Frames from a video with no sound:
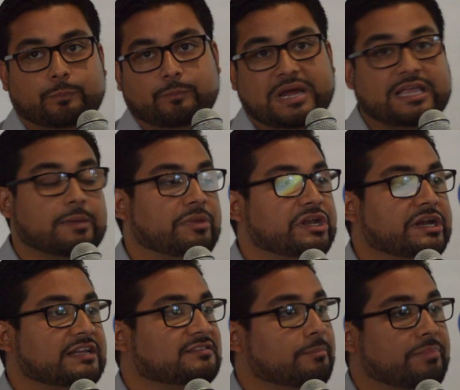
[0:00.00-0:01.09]
my community
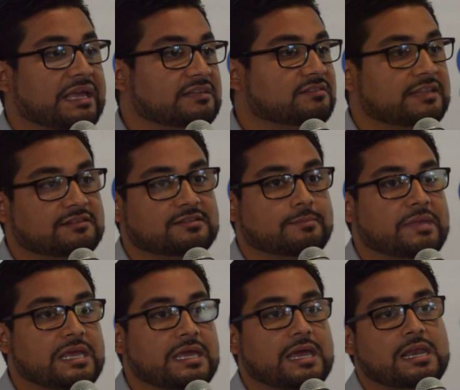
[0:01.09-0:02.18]
is the biggest thing to
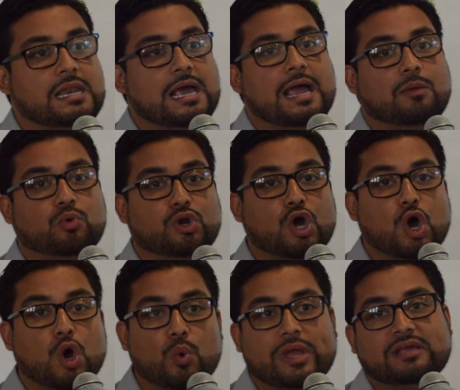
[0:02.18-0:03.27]
me, and I will
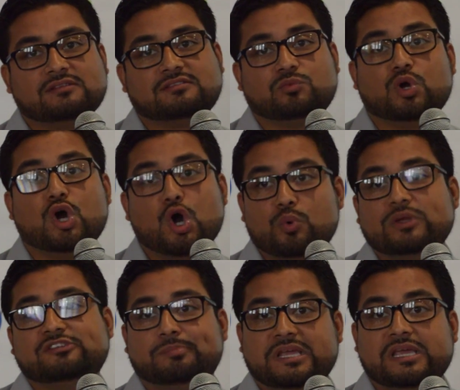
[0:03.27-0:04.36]
always
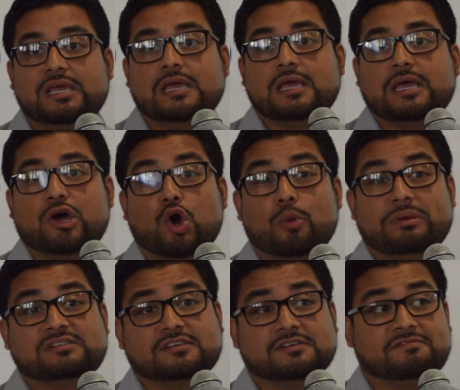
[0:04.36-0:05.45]
be
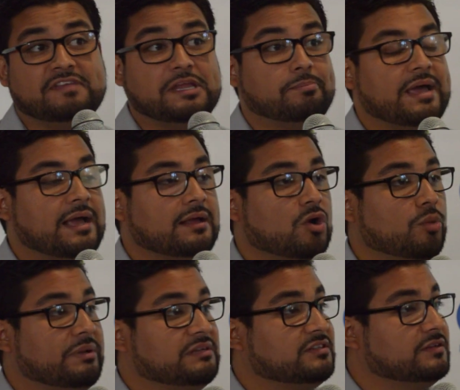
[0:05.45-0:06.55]
open to feedback,
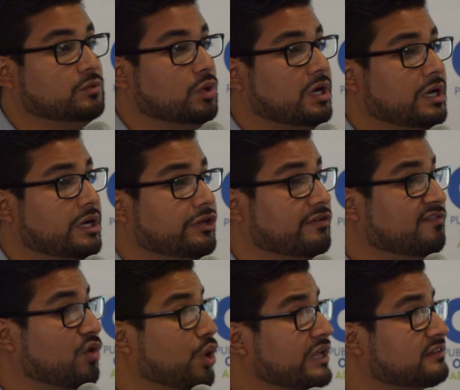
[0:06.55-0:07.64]
open to your
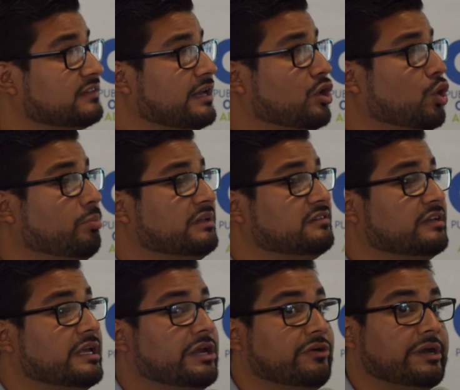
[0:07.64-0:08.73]
voice, and open to
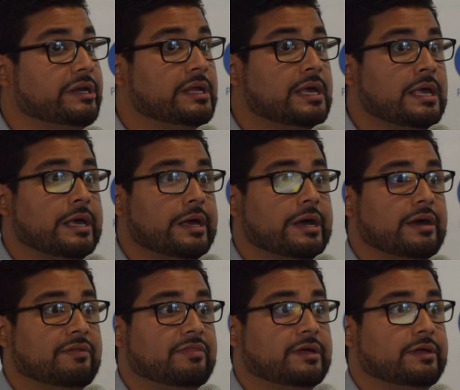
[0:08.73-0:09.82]
hearing
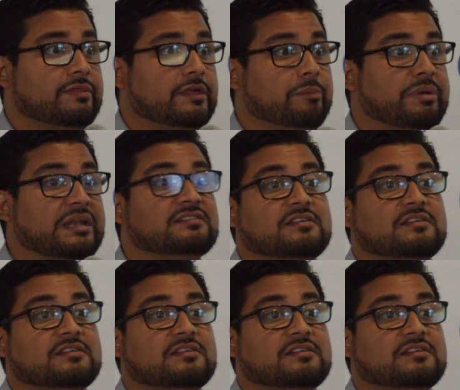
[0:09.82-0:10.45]
the opinions